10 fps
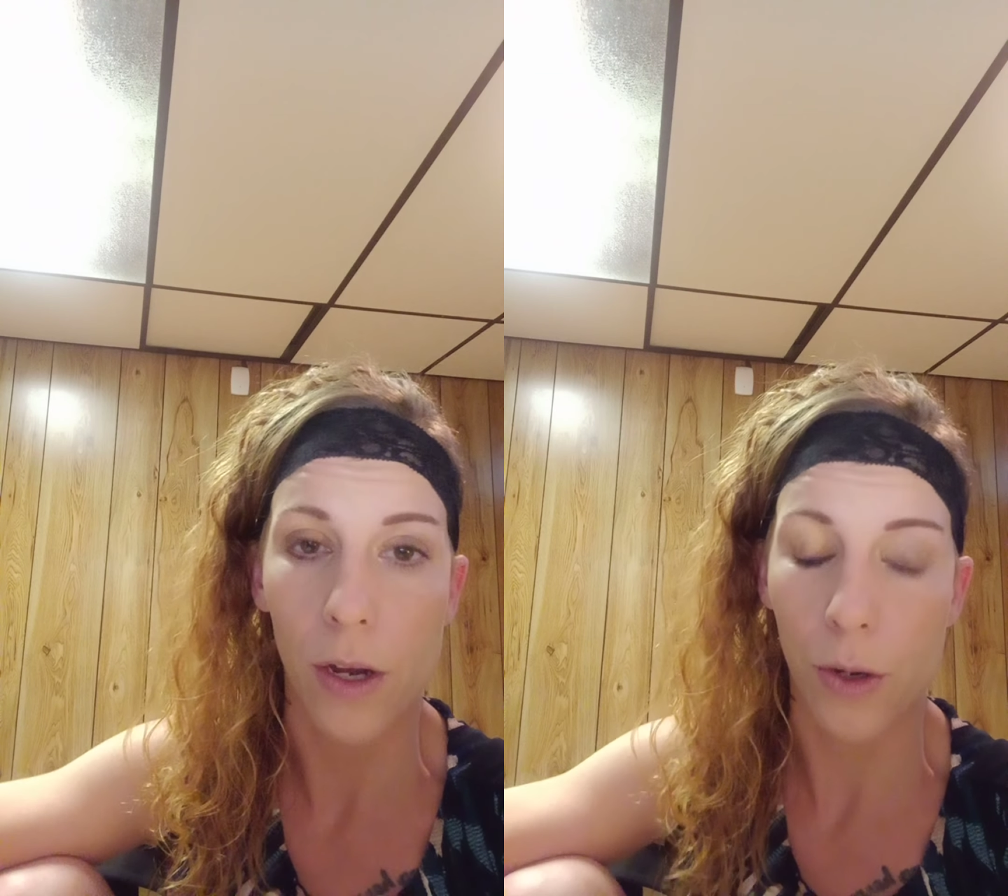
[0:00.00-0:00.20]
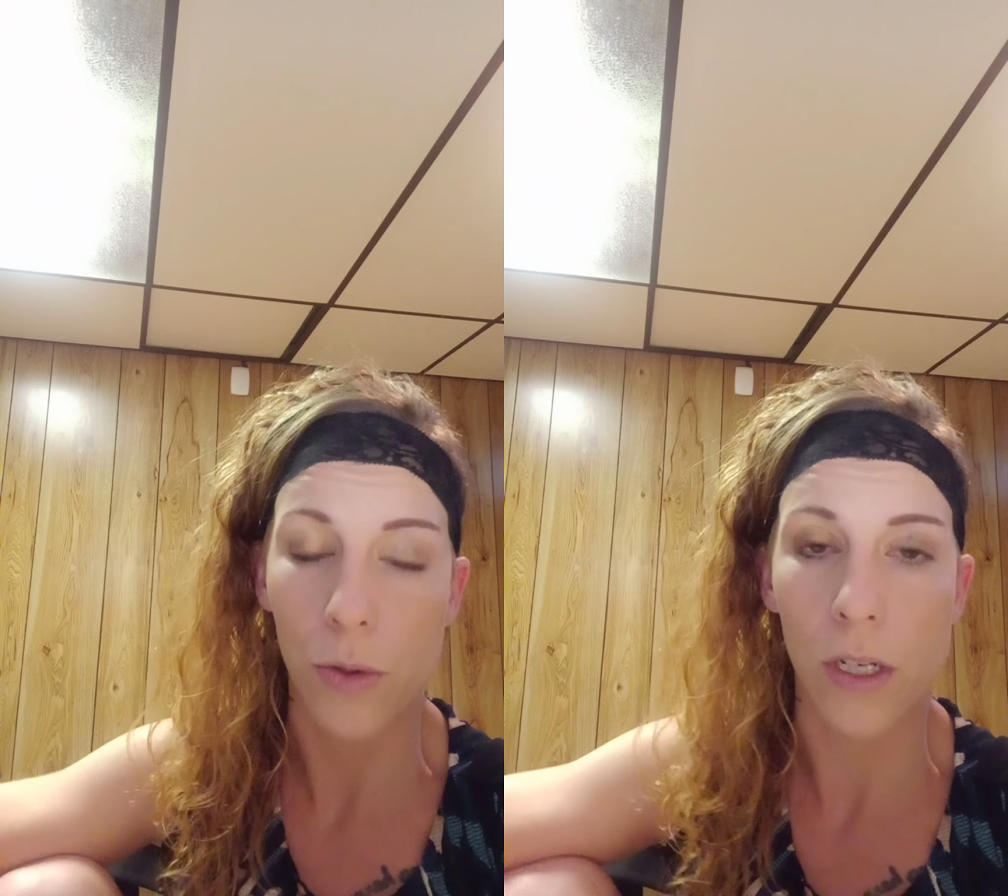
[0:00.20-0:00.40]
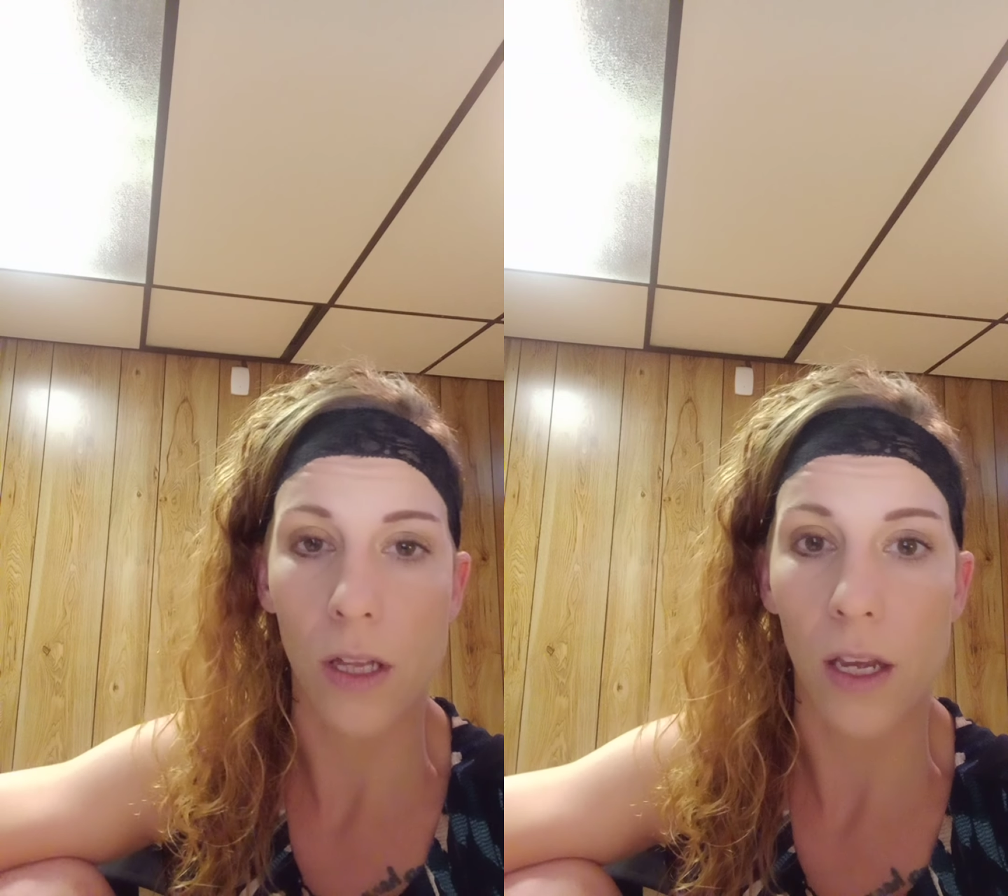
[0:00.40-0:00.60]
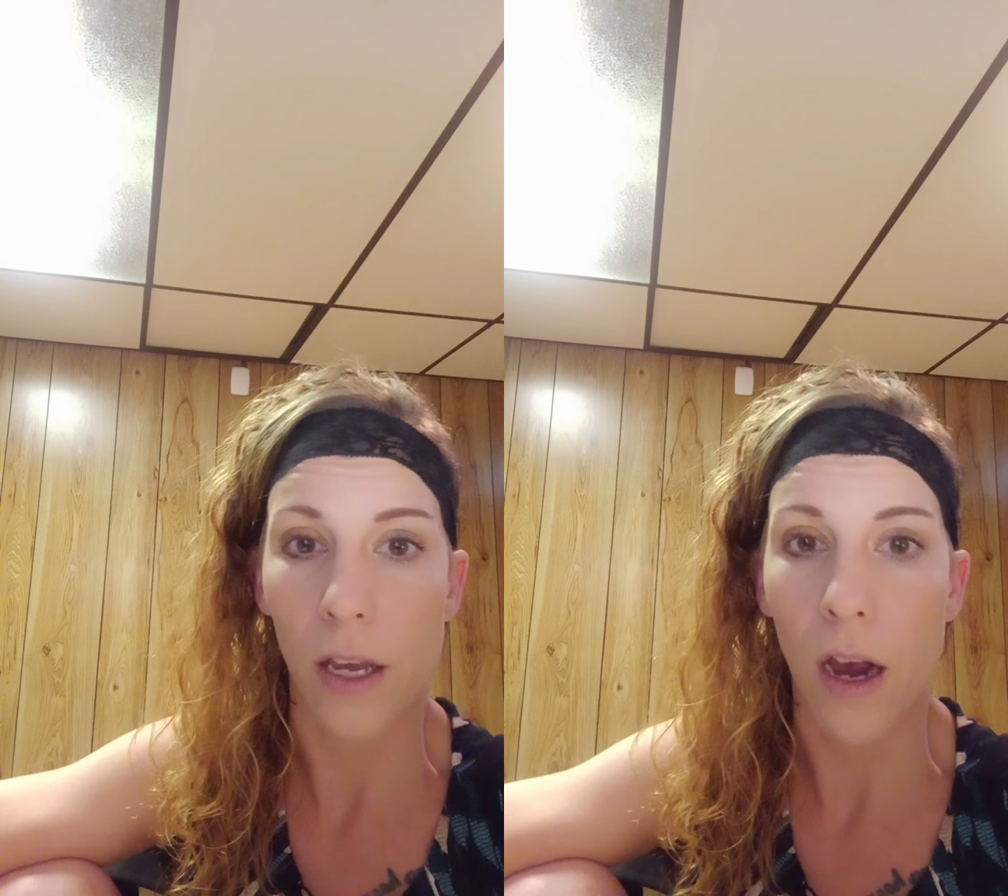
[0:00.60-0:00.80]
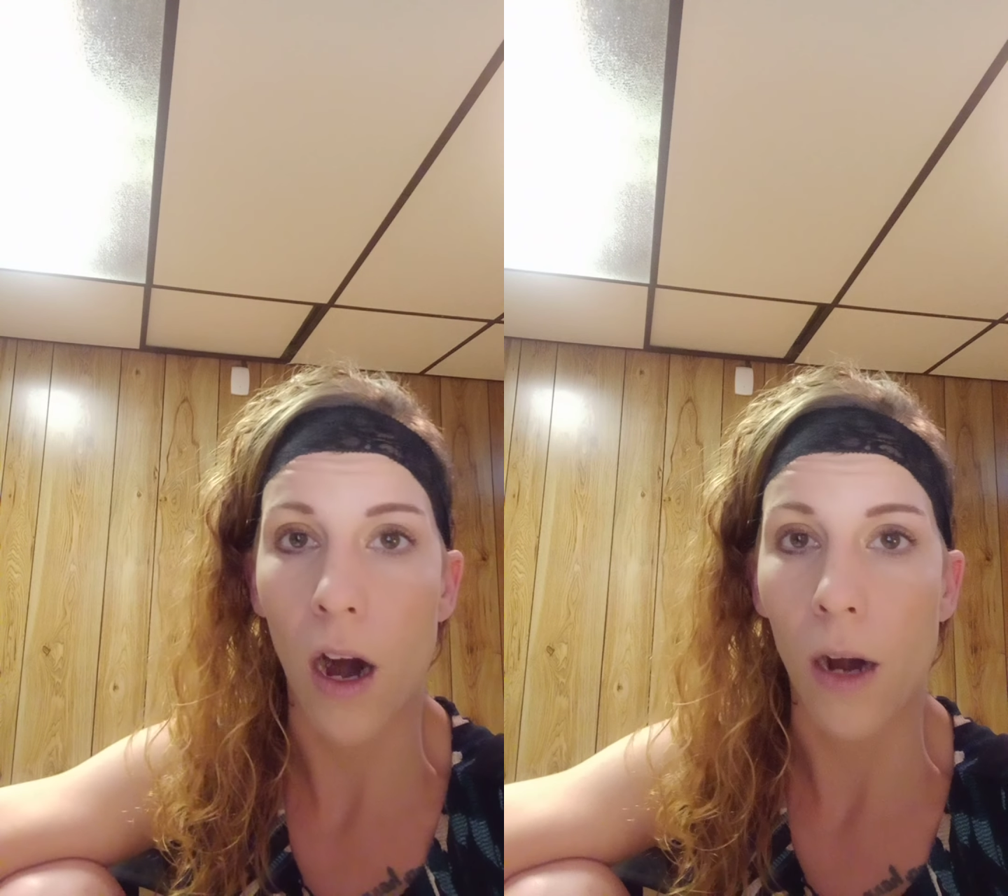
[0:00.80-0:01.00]
and go into
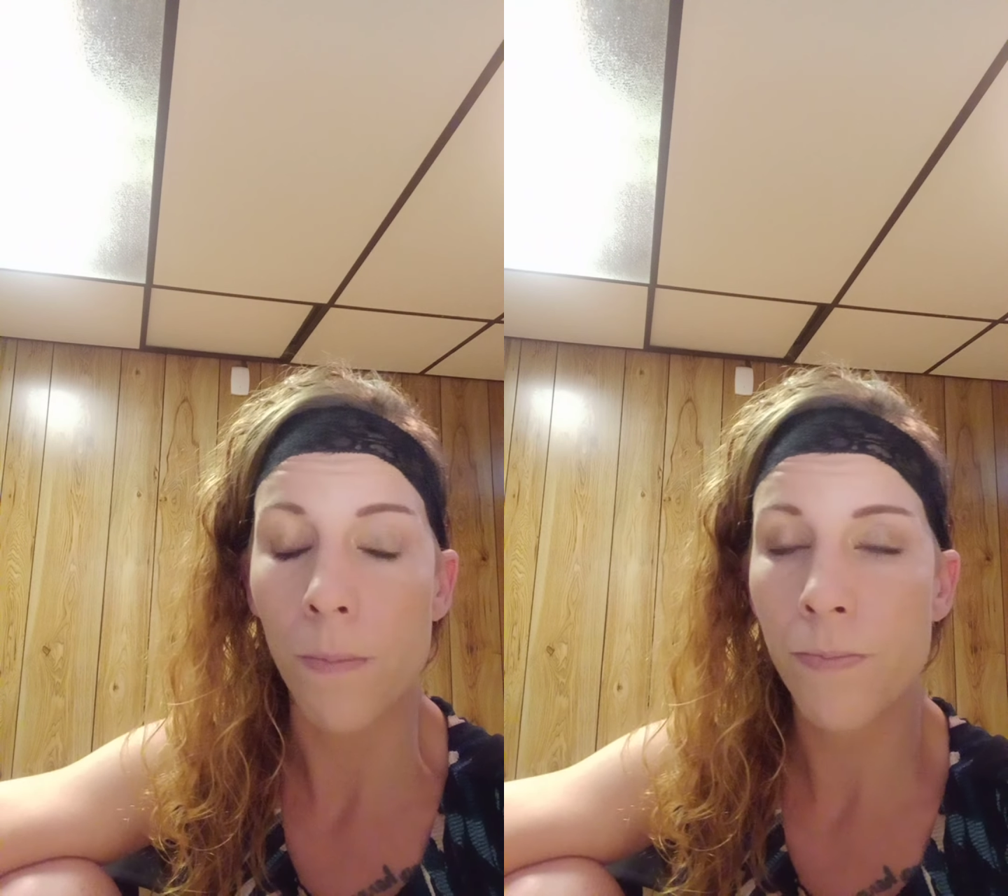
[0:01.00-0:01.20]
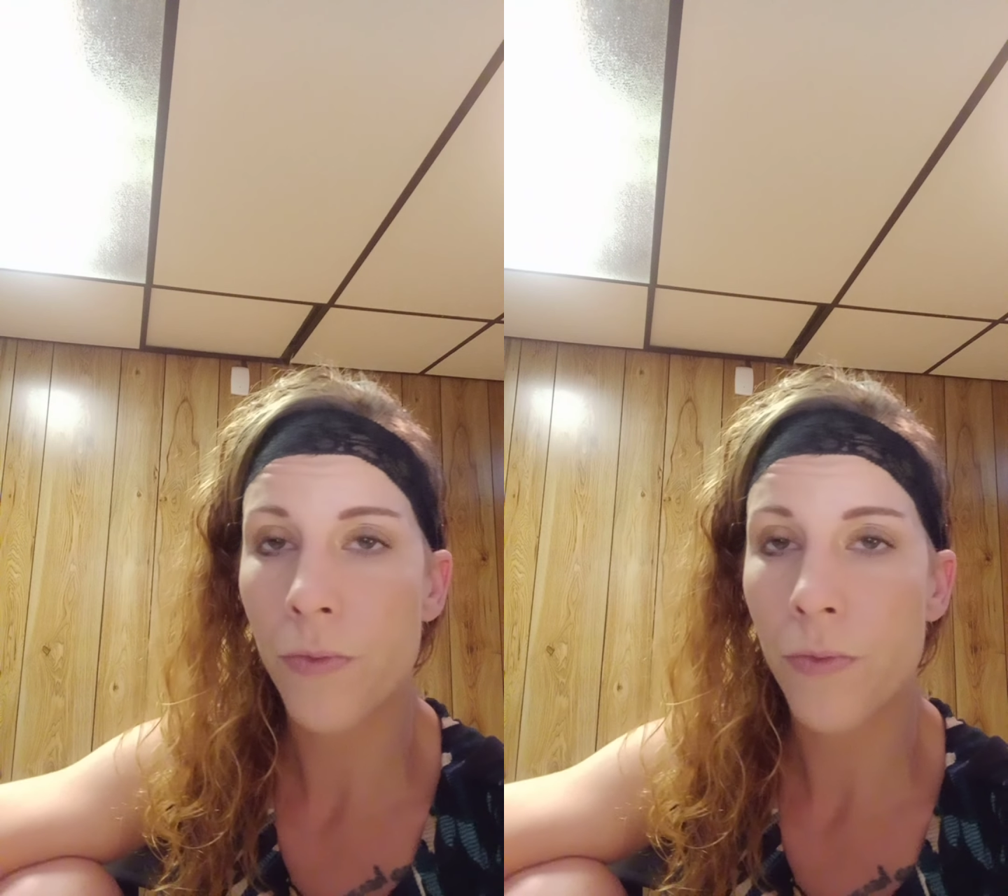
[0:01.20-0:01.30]
the ER.